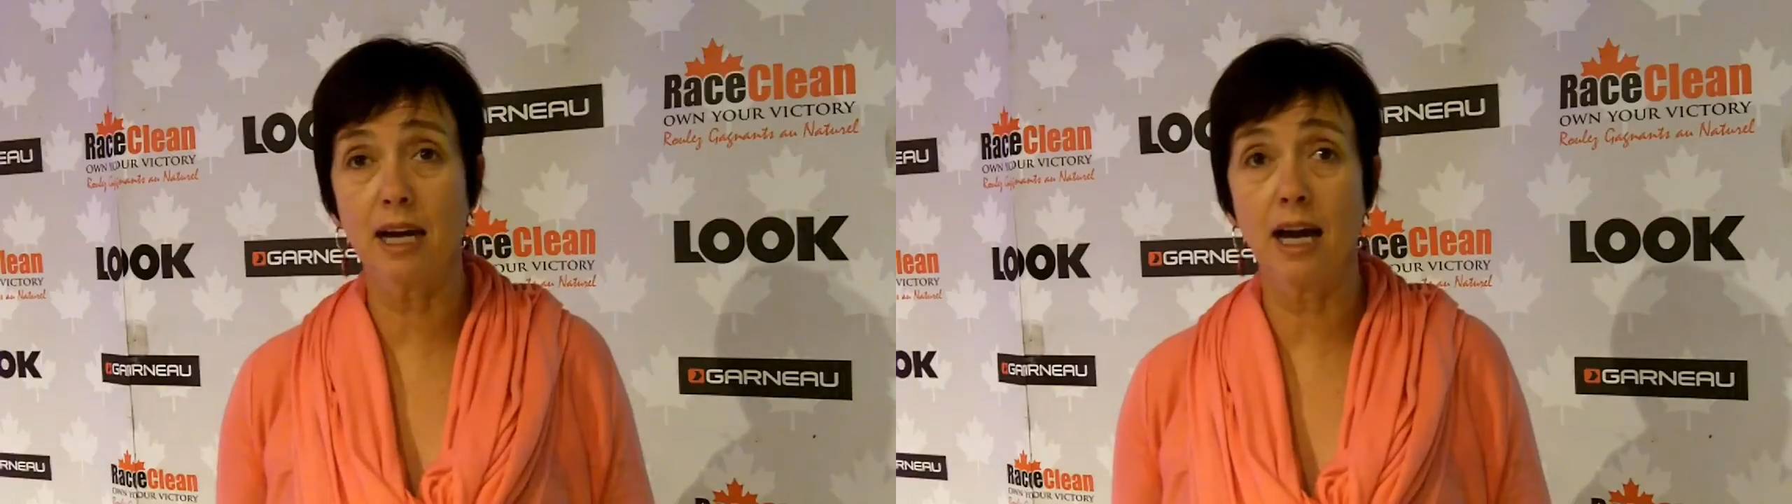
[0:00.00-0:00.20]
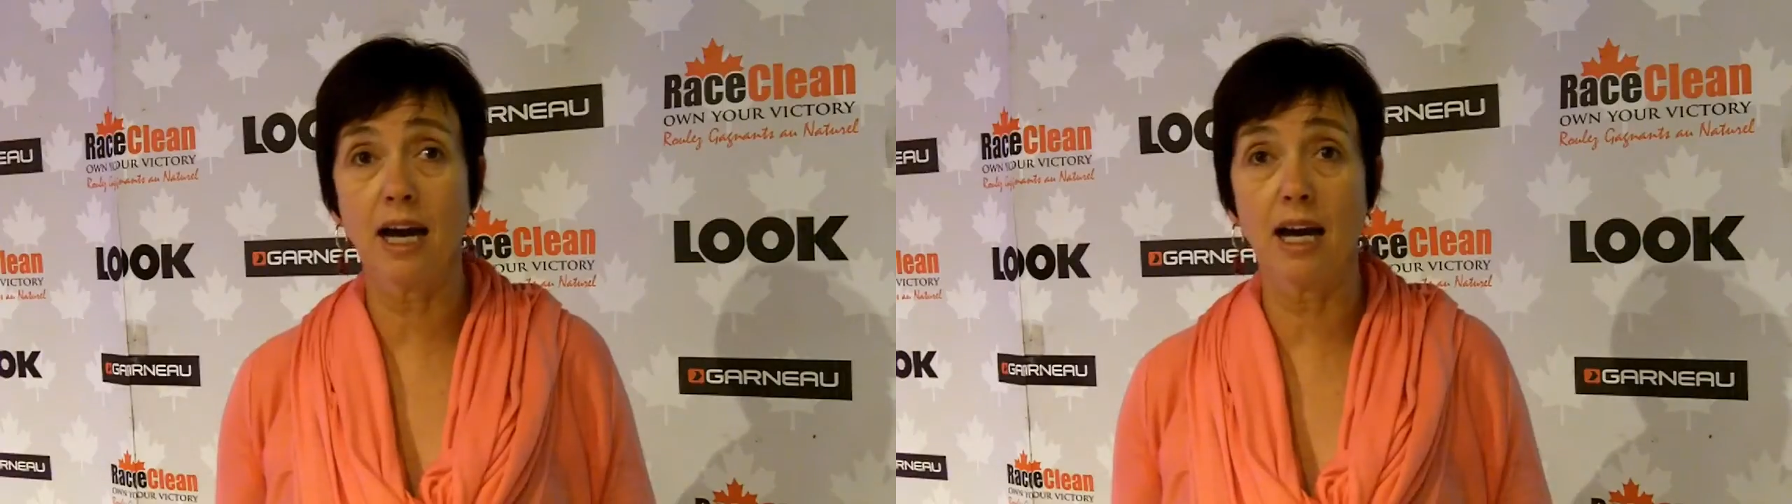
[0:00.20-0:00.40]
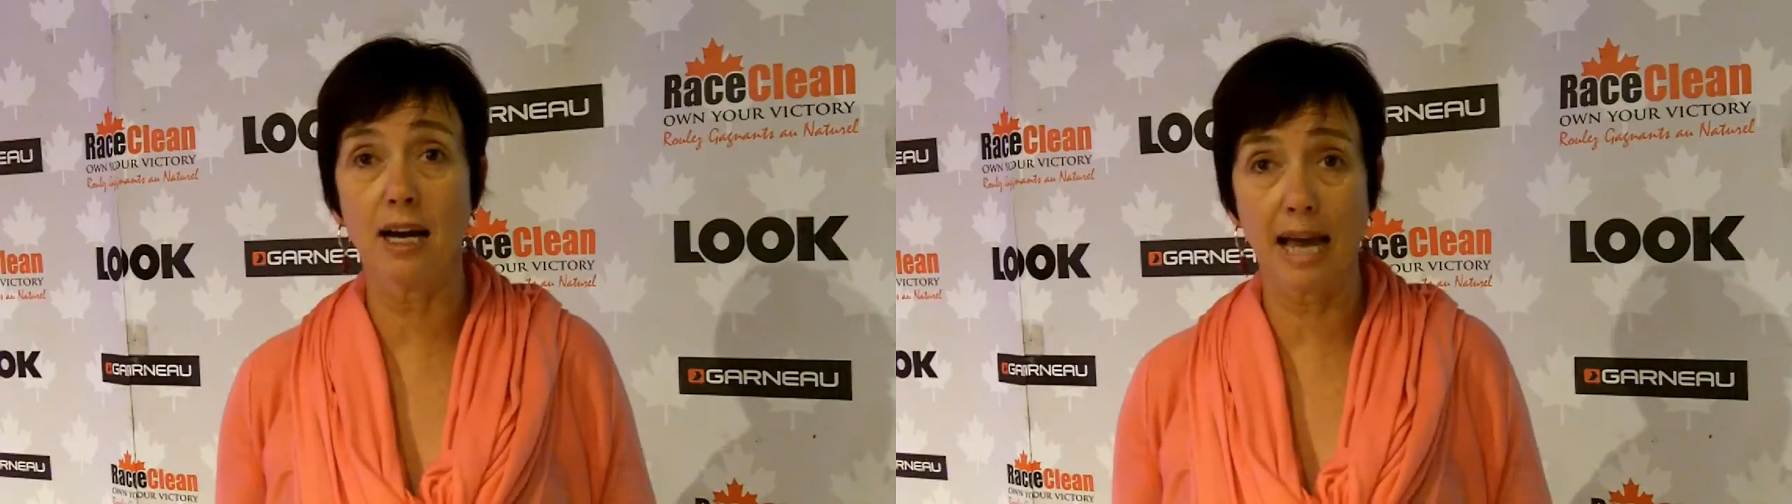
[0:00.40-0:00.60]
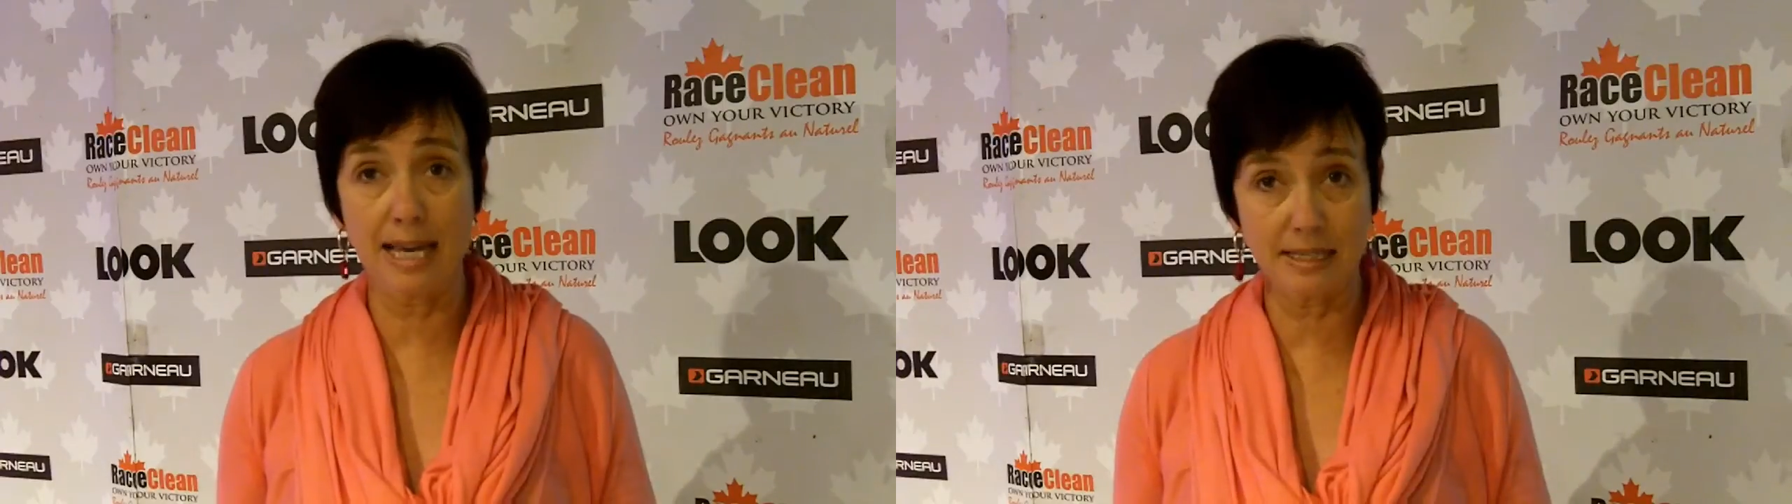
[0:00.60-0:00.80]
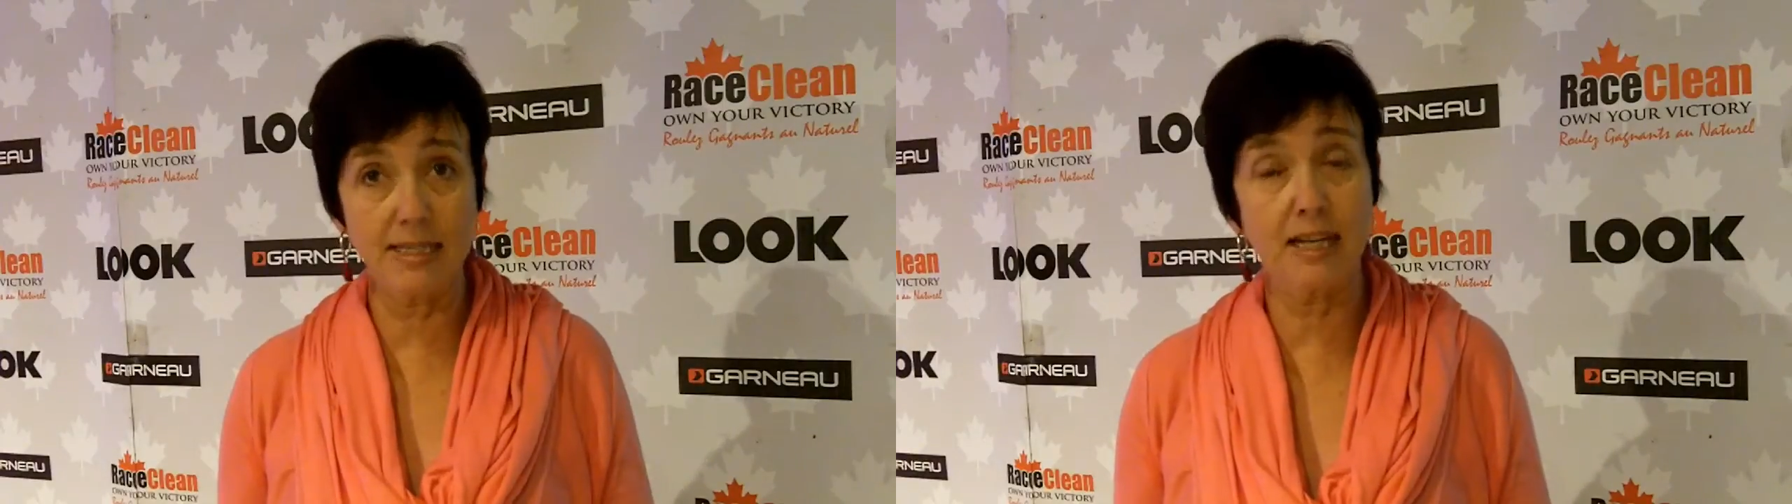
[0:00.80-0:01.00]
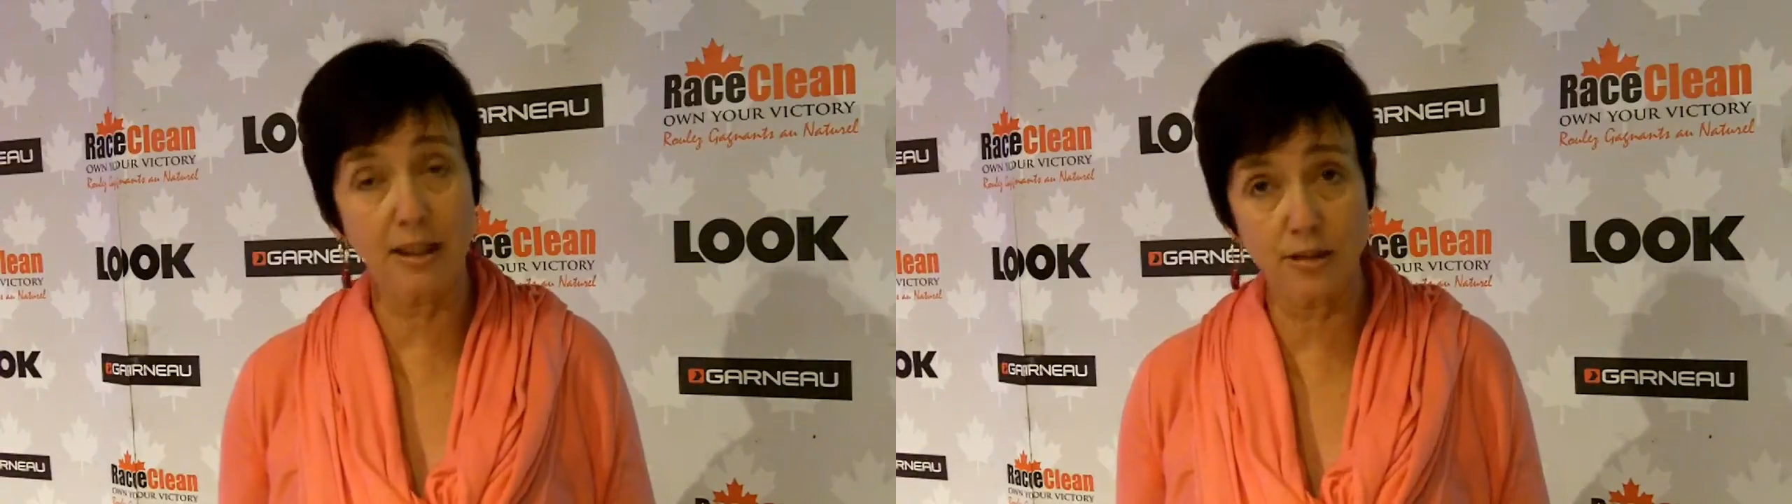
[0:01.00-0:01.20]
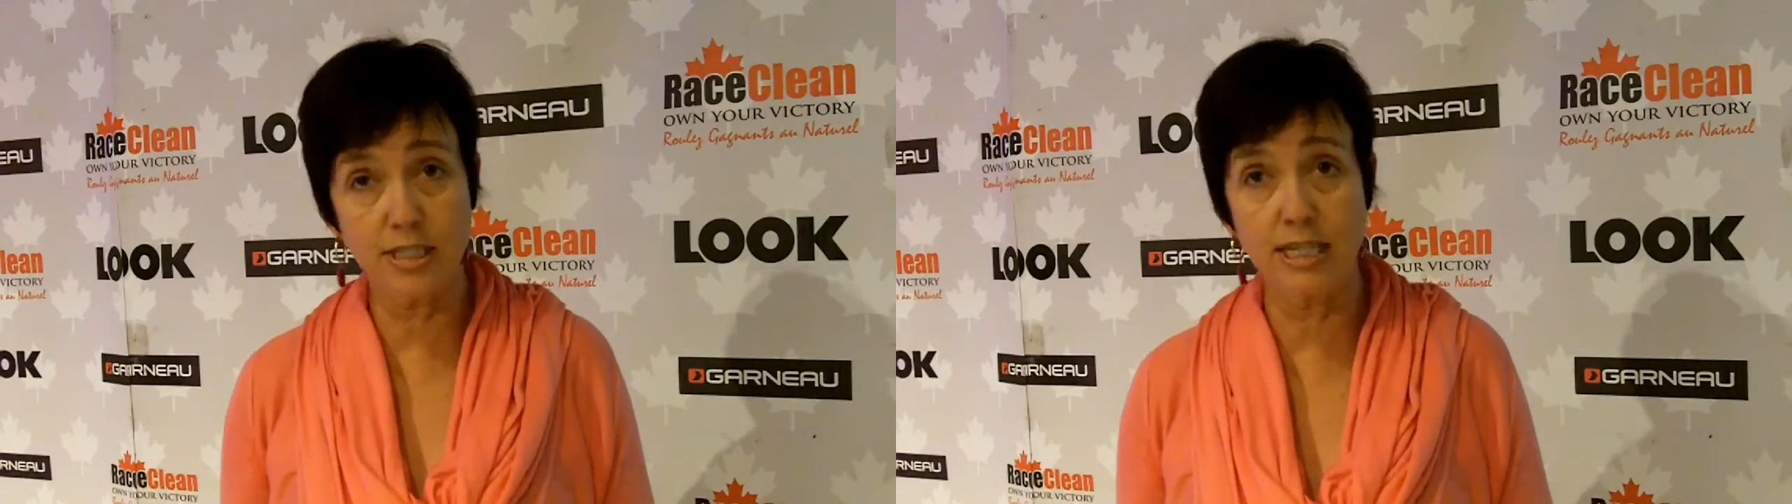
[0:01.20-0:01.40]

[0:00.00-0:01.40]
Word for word: uh, as did other